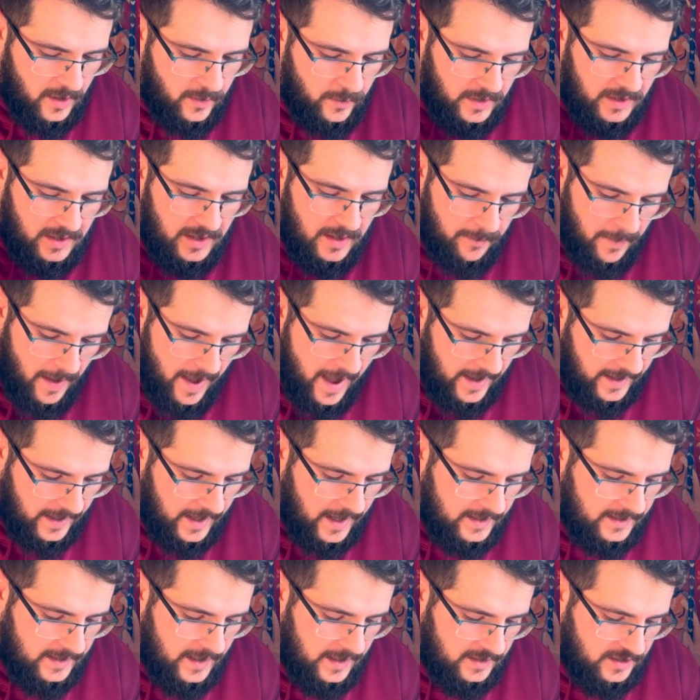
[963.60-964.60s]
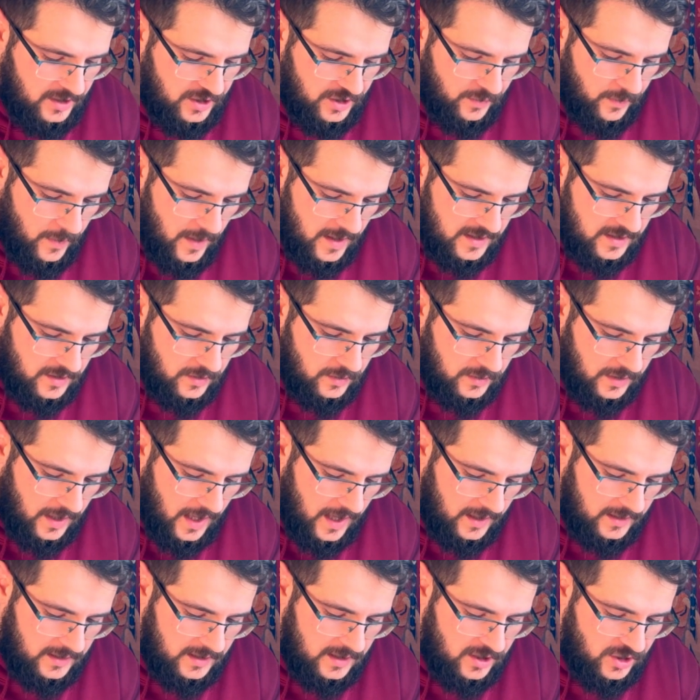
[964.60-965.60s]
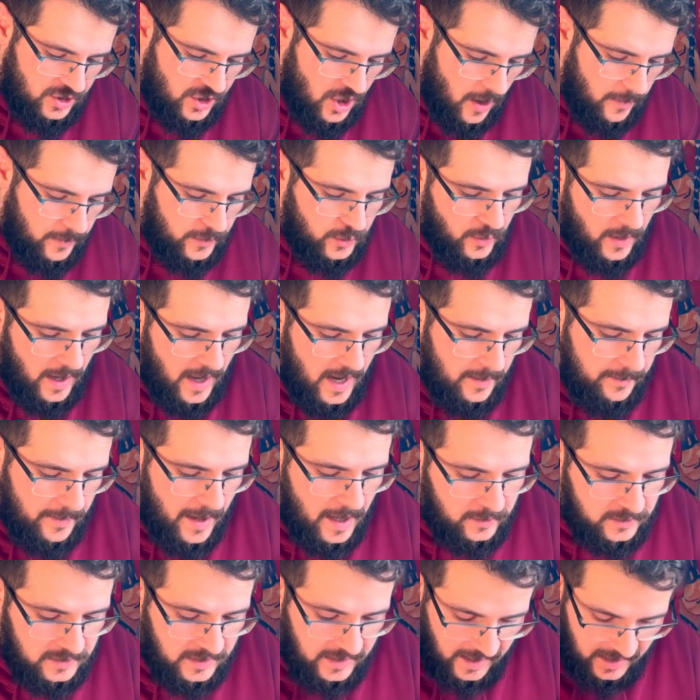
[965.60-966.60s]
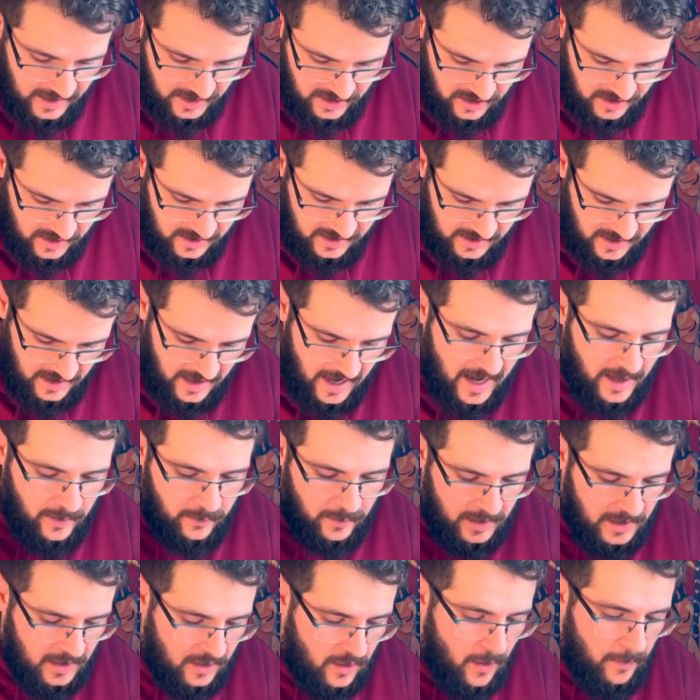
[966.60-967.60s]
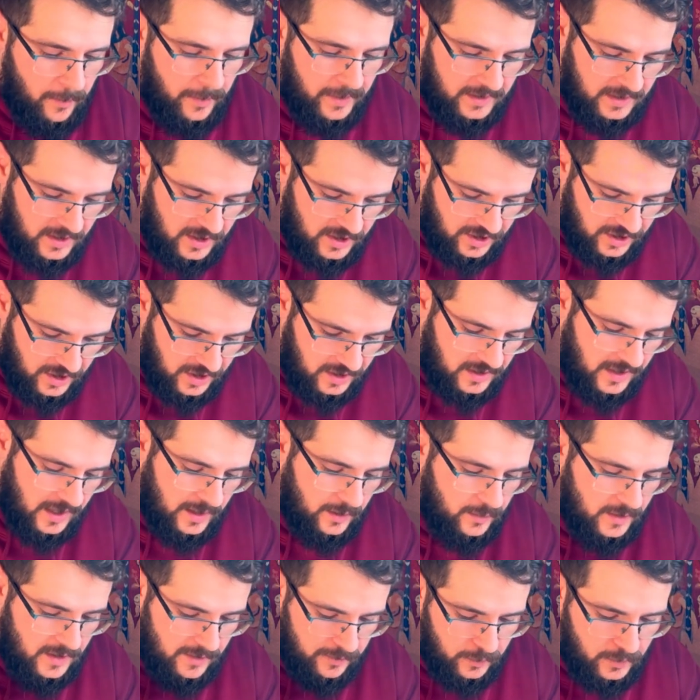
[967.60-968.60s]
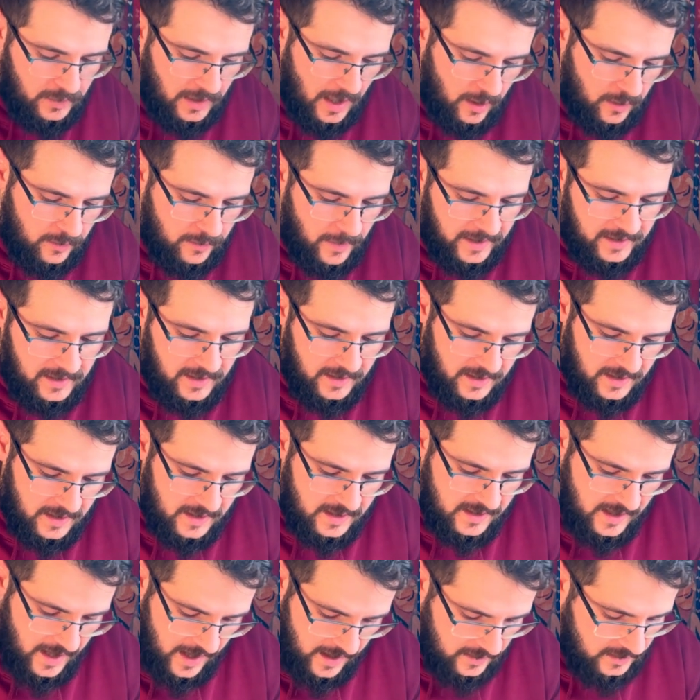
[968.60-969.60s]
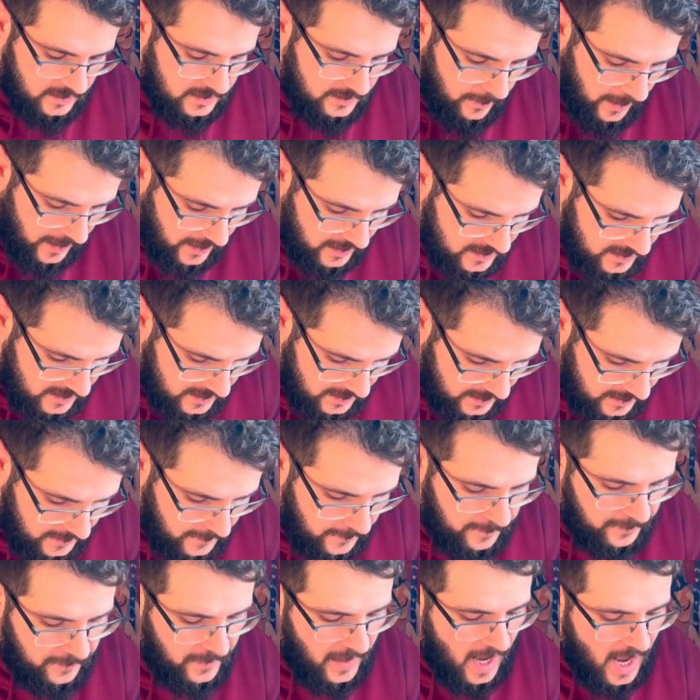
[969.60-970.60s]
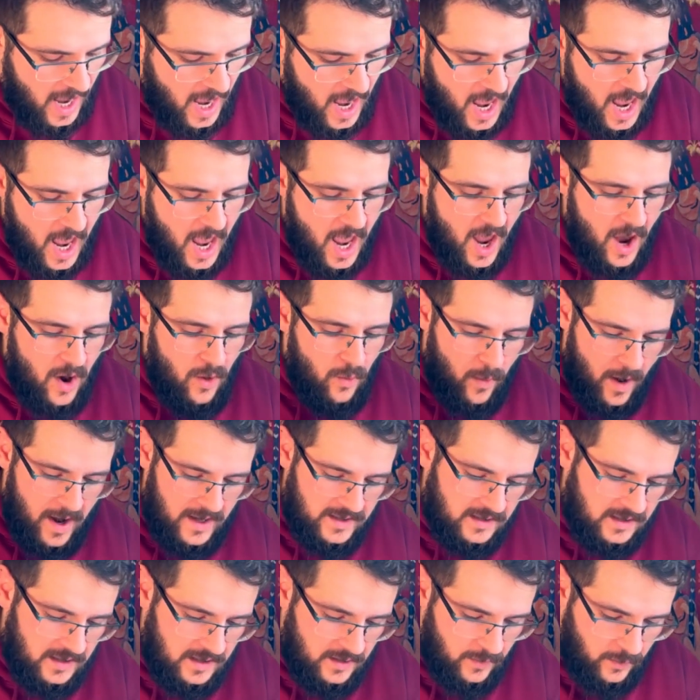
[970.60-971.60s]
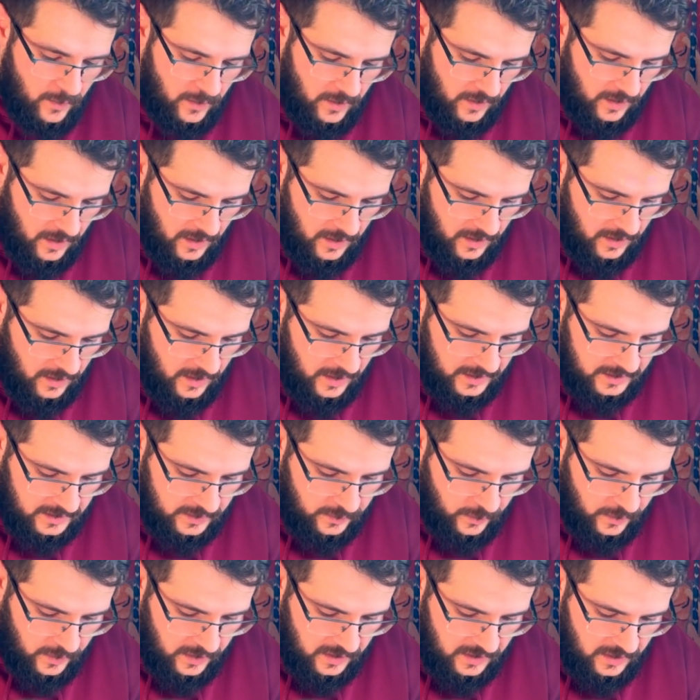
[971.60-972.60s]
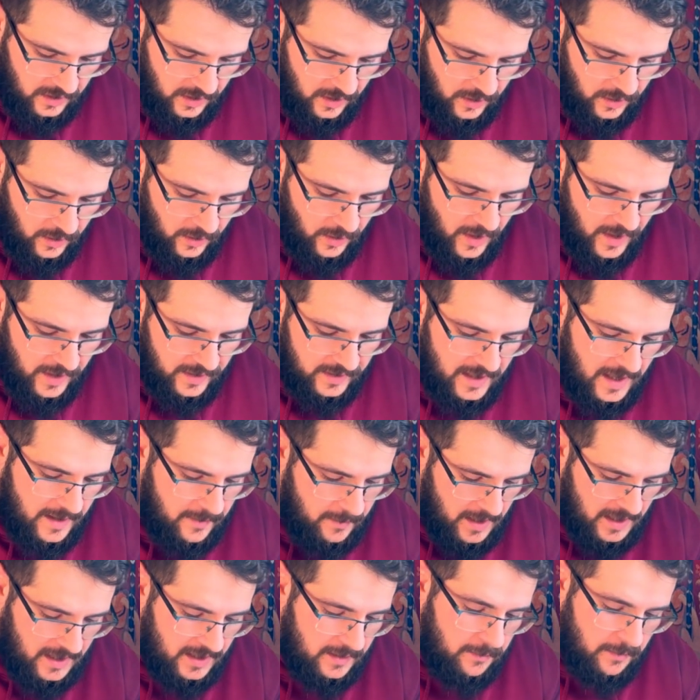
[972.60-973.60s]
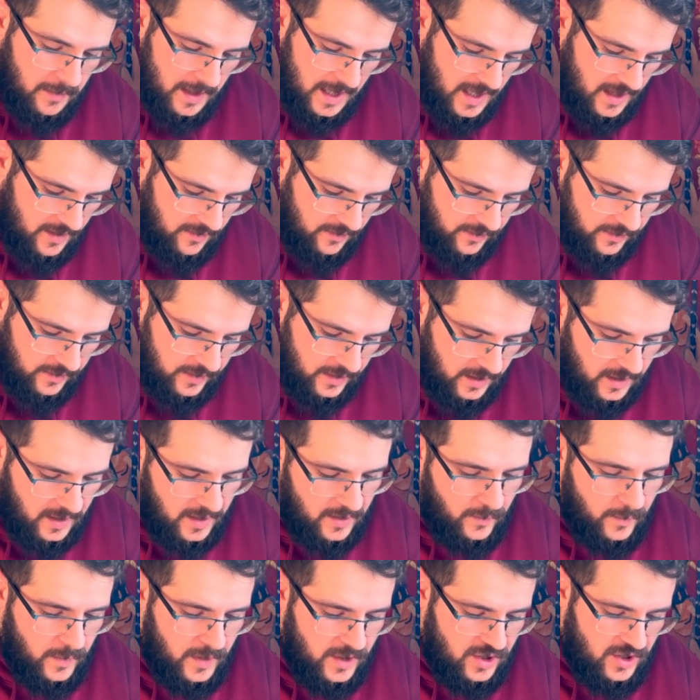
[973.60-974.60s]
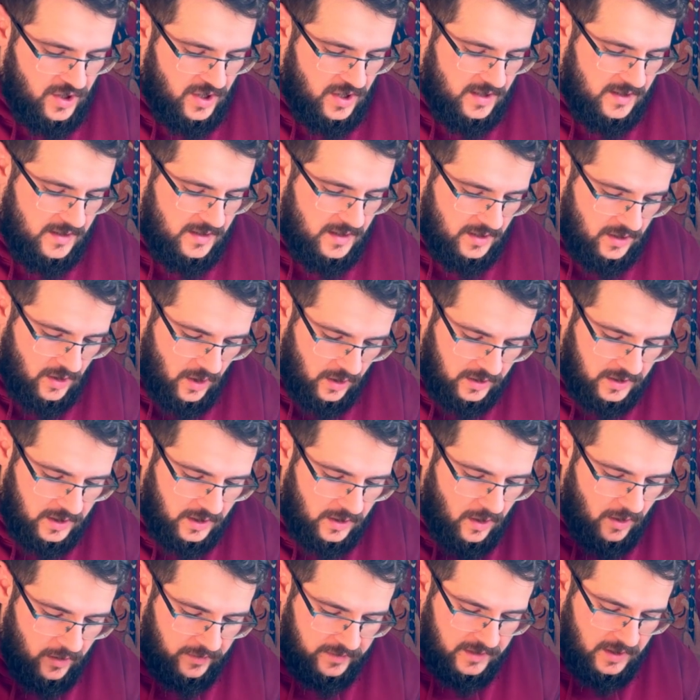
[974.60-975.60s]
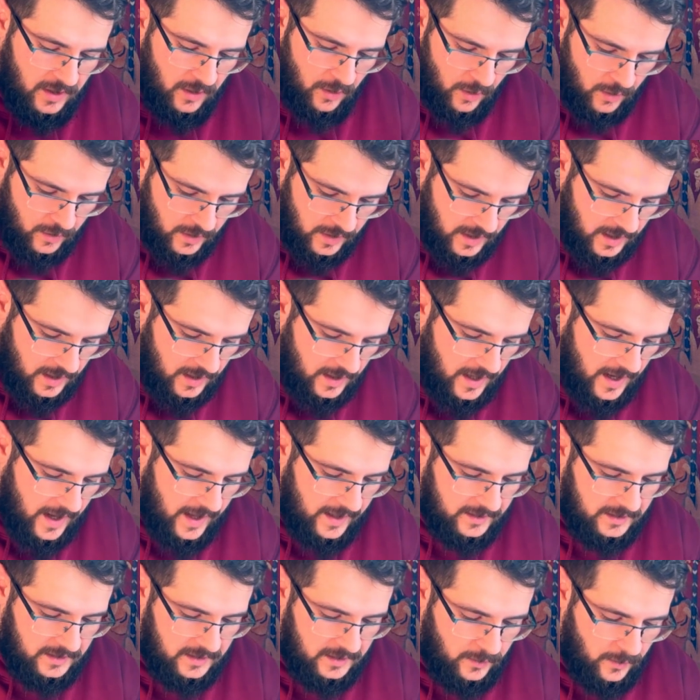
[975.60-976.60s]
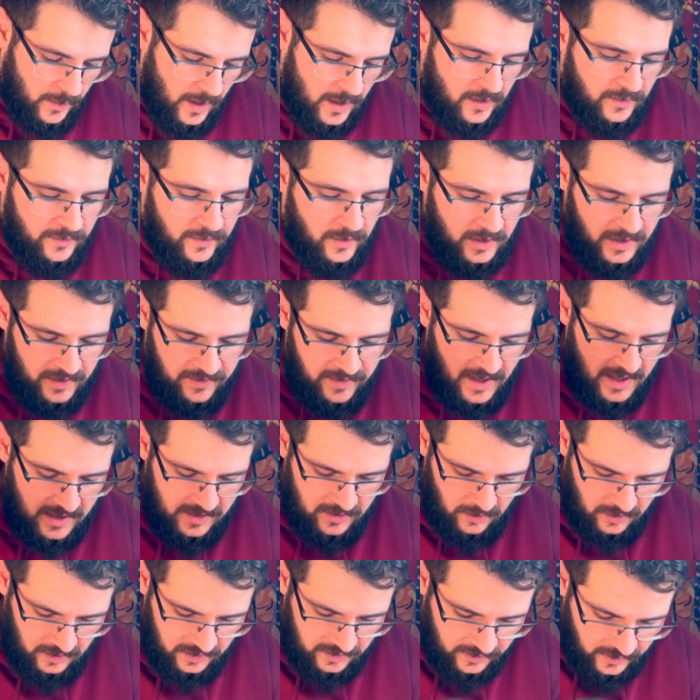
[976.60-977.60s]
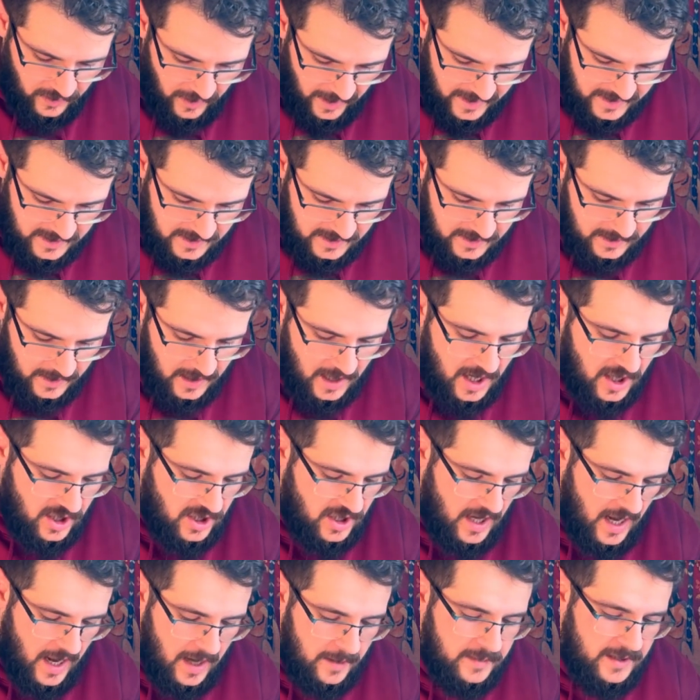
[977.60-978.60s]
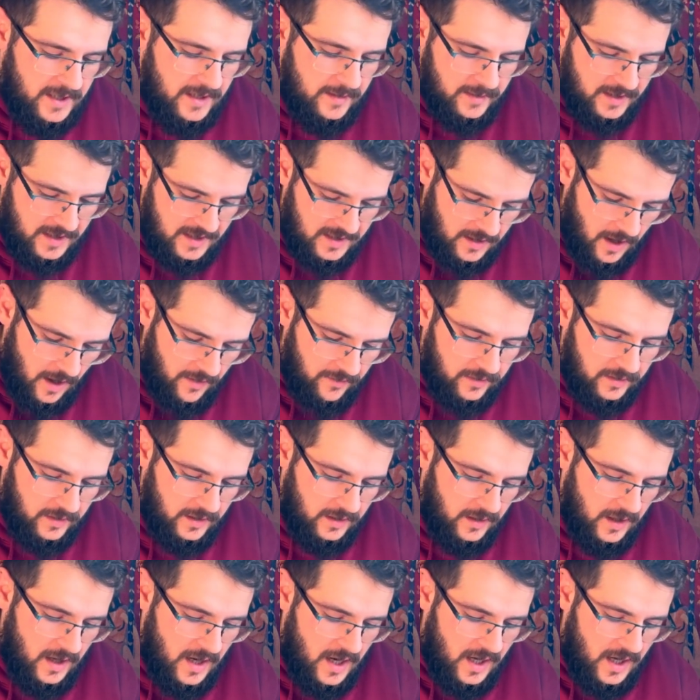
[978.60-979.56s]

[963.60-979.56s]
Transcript: with the bank and that she wants to take this job to help out the agency and win a competition that was put out by the Cursed Herald magazine. Once at Wardlow, they meet Maeve, which is the daughter of the owner and one of Olivia's old friends. She helps them discover